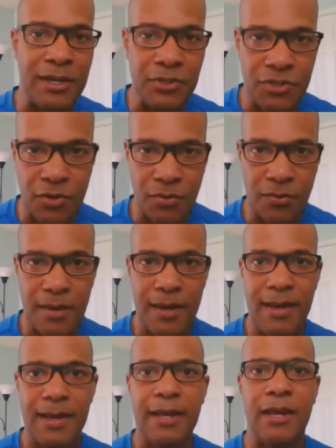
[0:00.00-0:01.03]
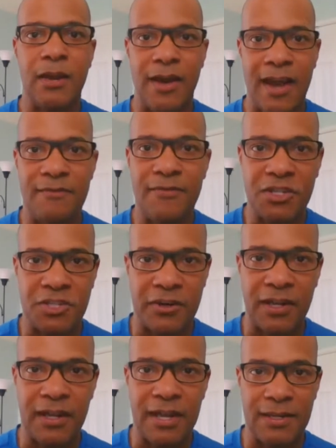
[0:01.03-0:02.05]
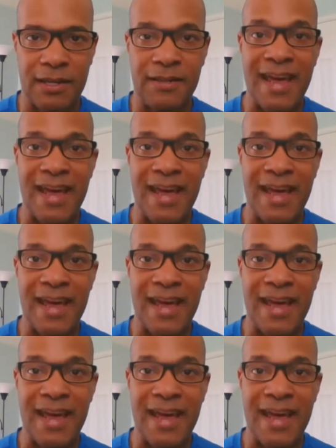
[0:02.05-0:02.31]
we do here at Visionary Lending.